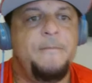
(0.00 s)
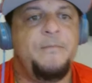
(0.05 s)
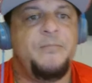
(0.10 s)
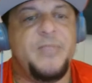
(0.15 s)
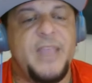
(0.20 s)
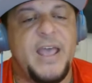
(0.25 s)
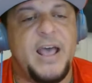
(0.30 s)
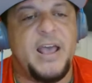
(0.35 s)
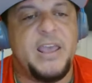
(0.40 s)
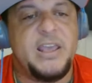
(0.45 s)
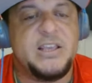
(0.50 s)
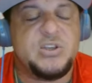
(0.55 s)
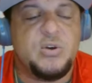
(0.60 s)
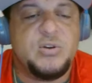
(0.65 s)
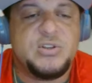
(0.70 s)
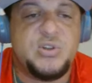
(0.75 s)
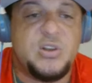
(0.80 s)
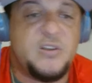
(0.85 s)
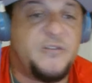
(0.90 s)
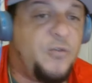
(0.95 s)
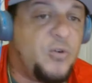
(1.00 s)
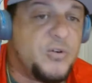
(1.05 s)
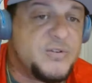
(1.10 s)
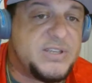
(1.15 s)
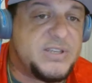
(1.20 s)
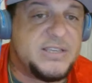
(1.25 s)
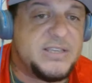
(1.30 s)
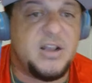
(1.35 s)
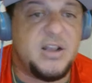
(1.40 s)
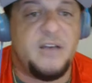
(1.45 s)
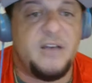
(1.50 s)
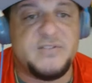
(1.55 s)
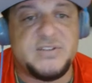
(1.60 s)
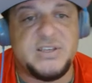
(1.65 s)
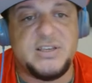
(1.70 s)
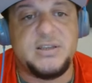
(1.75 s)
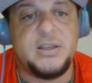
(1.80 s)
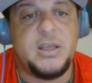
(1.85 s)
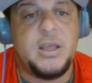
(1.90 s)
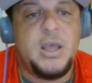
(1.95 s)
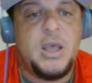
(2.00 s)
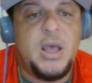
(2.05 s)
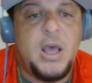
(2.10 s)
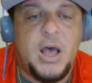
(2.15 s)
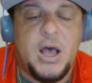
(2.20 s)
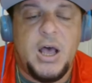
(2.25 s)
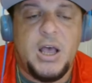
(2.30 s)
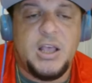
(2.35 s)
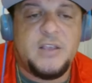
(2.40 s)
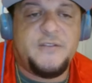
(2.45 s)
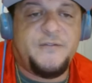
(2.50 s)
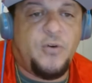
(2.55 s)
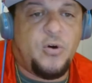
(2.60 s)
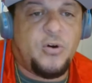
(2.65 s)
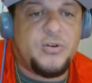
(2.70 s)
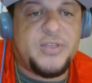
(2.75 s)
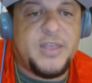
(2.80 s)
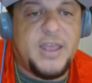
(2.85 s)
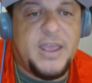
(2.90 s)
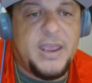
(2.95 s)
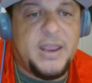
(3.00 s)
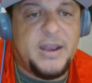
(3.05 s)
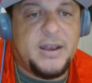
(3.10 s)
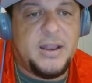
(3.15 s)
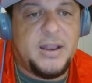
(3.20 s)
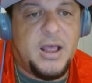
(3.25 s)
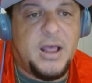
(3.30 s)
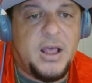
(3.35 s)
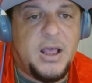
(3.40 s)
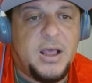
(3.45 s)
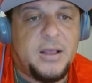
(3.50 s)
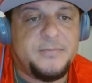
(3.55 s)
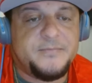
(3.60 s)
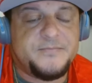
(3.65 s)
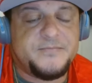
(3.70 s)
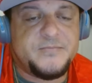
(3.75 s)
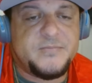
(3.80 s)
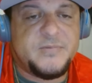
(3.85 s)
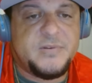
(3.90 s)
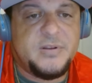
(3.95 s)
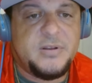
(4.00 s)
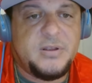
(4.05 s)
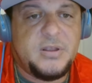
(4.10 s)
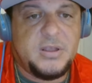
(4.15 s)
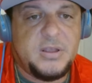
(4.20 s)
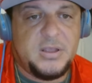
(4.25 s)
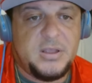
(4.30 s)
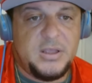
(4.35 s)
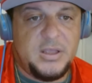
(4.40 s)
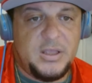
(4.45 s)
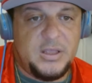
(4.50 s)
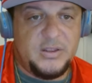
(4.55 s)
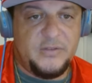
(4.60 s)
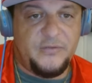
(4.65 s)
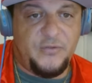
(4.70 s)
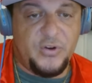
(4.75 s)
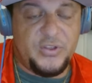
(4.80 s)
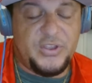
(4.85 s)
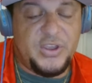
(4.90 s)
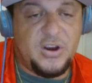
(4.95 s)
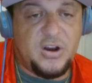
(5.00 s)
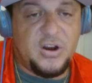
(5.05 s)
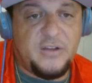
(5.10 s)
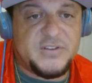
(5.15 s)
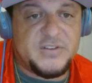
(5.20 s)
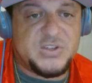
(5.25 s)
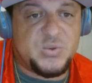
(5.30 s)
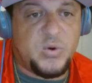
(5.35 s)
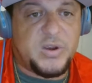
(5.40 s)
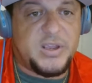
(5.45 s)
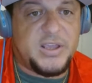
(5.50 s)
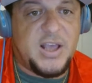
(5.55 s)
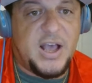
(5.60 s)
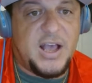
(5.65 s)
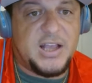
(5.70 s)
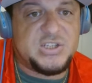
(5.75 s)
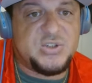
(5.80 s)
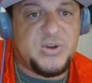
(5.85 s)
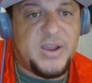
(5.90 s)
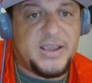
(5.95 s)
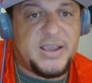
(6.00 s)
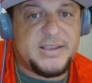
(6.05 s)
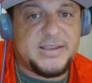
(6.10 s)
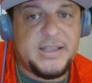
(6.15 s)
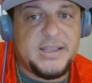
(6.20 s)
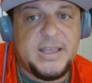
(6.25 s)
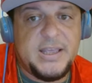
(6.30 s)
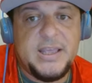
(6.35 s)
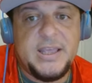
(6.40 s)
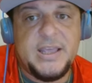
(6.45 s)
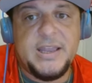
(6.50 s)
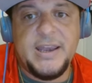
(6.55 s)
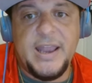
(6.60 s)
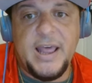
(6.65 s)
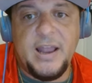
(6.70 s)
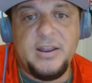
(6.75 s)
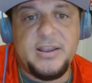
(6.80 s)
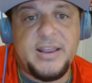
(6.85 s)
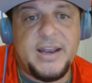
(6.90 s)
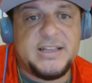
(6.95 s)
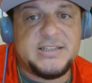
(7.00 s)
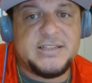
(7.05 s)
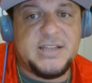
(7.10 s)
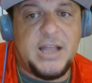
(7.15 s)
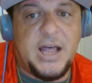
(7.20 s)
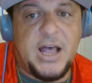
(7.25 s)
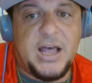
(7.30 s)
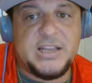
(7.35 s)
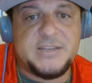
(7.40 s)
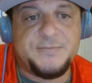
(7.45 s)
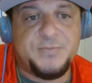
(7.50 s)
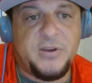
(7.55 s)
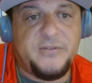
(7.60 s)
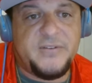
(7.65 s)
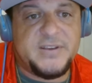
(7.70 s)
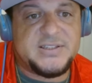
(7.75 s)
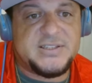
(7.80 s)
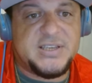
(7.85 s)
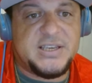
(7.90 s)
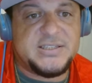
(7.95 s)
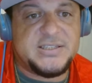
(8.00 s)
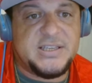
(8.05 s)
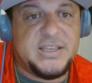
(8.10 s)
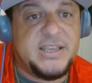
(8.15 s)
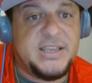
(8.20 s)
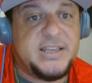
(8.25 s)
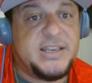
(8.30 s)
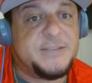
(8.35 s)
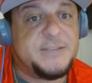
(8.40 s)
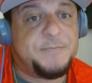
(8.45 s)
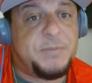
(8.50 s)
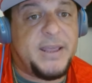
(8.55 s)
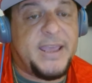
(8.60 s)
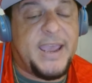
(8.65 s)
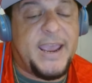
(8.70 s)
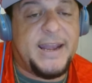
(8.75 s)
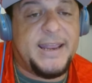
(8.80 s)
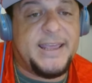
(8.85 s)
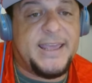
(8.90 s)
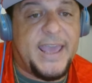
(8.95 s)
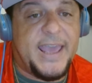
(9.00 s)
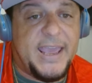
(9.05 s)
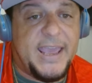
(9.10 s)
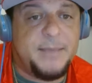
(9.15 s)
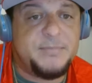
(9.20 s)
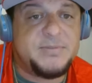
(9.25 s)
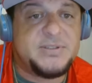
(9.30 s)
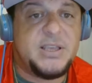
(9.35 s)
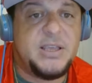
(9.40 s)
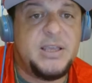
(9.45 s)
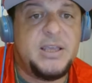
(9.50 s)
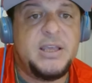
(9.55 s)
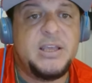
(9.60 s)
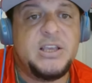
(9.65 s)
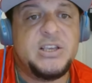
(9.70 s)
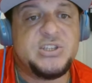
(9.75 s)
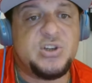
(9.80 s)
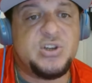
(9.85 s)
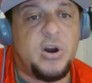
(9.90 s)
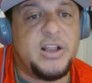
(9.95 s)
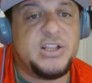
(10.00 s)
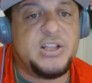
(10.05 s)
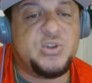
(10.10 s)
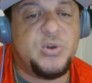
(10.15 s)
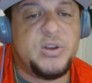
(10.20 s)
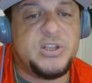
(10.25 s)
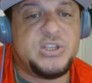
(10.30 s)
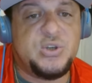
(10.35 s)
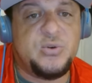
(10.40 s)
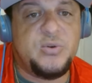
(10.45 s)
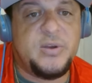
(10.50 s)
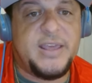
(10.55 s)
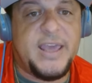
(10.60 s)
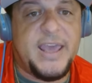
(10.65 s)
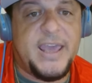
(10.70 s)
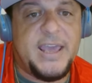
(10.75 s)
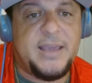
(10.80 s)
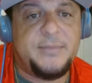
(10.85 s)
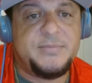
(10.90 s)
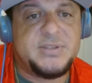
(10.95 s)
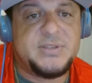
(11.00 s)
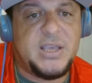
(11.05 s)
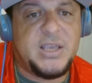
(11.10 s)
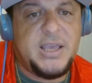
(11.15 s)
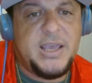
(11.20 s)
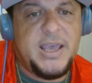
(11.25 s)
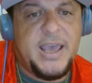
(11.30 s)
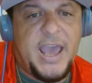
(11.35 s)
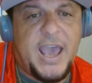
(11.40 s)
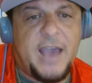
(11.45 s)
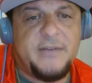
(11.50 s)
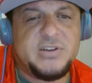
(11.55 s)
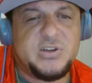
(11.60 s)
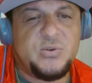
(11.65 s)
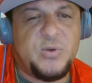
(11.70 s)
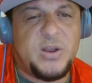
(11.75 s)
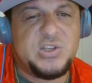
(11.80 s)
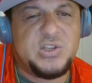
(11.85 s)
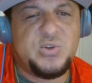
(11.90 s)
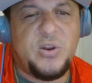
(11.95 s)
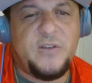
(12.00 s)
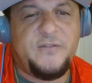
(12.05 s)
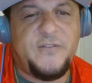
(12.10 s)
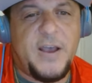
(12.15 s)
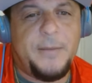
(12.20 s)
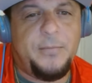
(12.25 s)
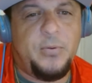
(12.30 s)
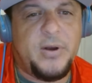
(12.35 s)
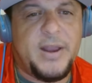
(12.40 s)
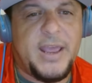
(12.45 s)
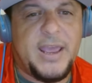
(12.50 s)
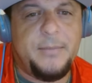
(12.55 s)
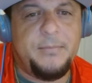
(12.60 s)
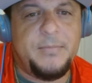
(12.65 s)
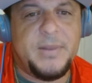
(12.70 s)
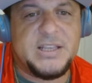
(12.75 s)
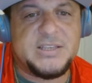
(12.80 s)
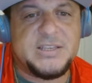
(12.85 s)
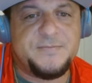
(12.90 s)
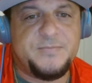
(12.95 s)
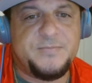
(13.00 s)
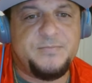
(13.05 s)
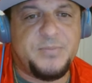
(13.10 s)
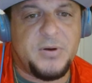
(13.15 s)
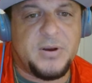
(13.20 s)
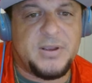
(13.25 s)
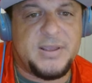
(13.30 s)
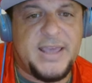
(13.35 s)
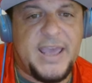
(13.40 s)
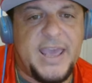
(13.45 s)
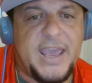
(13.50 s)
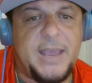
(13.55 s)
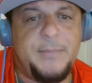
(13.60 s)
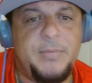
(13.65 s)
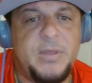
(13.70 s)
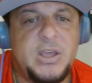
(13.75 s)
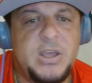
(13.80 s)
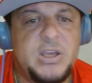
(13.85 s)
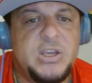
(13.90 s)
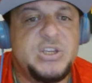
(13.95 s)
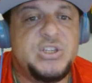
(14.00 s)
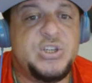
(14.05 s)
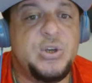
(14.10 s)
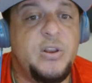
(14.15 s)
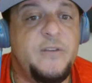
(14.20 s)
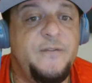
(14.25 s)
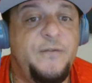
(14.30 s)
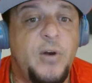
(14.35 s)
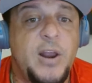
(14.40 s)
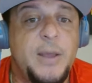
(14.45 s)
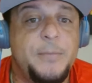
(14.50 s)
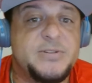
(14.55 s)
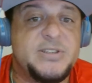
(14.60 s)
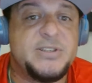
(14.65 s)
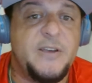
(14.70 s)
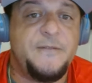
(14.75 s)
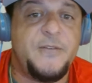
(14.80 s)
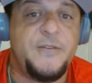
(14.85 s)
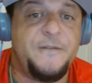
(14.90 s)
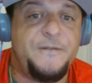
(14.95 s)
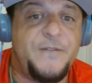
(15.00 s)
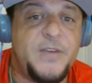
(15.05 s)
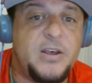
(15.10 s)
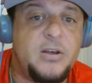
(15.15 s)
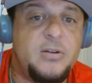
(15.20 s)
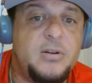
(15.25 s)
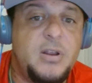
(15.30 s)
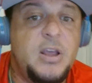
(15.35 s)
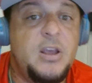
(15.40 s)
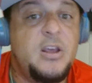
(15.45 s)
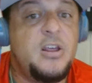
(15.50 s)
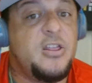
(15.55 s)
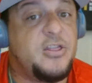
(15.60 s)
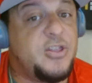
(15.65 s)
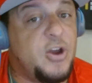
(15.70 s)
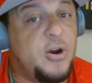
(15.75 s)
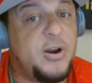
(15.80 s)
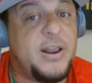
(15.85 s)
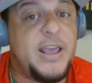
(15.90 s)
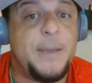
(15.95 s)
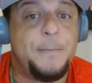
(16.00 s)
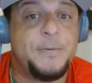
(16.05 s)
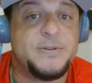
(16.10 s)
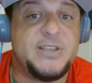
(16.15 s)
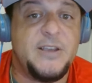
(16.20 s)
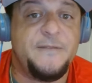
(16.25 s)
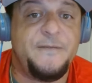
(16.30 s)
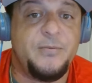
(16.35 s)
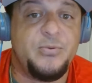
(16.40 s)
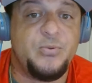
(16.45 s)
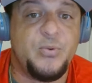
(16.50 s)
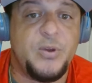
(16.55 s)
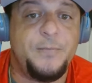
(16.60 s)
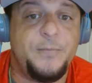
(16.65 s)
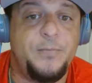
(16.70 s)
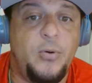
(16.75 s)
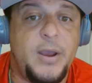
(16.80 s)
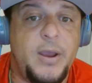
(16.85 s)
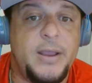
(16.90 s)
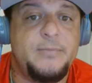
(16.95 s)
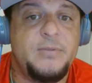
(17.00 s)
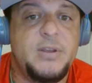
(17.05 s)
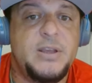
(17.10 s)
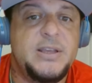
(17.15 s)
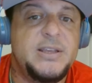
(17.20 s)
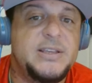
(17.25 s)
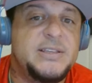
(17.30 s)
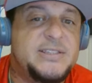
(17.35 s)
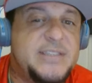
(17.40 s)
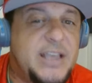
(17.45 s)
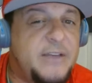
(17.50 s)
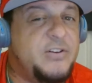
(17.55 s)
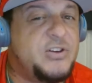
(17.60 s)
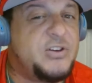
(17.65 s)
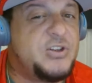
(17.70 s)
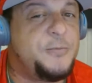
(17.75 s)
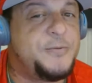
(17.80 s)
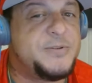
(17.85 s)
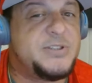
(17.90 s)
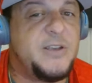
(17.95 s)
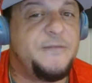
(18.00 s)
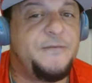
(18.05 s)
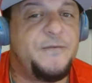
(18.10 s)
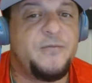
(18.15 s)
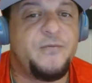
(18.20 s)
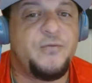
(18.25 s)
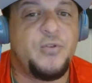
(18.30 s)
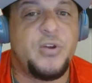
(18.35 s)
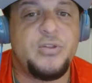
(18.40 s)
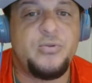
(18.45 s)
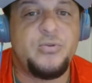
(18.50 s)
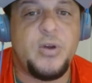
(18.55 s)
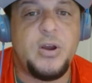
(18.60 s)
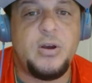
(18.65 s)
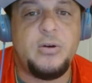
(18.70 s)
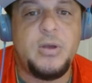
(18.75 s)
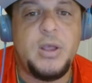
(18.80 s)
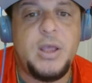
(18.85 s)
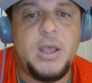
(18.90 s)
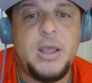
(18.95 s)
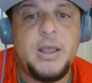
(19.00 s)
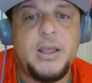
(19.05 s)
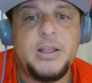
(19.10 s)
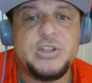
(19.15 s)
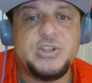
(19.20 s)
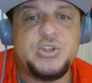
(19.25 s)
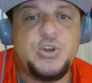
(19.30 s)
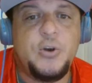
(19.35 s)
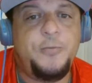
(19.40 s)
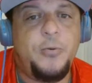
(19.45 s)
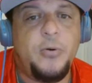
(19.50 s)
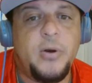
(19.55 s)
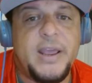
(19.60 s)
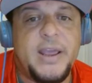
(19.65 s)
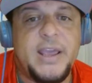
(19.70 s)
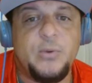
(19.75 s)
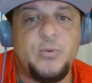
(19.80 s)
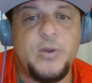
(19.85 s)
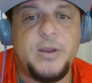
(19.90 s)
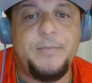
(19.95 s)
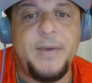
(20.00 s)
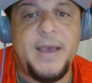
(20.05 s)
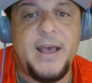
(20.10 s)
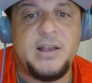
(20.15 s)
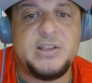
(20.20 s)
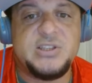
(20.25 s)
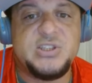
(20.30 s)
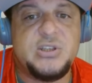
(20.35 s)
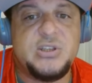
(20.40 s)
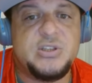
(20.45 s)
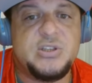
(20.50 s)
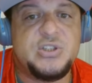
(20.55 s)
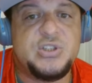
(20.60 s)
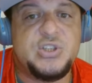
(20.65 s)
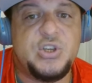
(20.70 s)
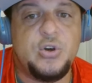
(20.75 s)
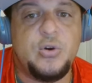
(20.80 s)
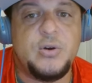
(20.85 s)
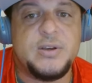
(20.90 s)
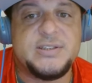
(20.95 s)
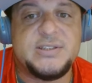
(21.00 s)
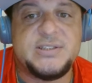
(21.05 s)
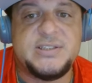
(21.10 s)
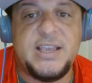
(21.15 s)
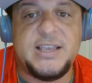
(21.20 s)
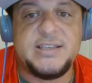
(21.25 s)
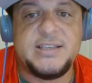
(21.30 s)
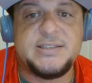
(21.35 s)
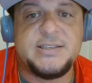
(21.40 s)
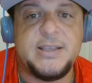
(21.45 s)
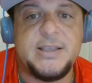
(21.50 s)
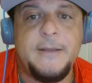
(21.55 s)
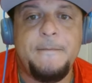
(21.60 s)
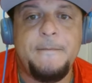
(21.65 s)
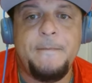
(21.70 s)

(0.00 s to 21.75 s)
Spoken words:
Now, he is going through this fourth season, obviously, his fourth year of his rookie contract. Now, looking at his previous season, he did play 80 games. Starting 22 games, averaging around 25.8 minutes per game, shooting 48% from the field, 38% from three-point, 72% from free throw, 2.8 rebounds, 2 assists,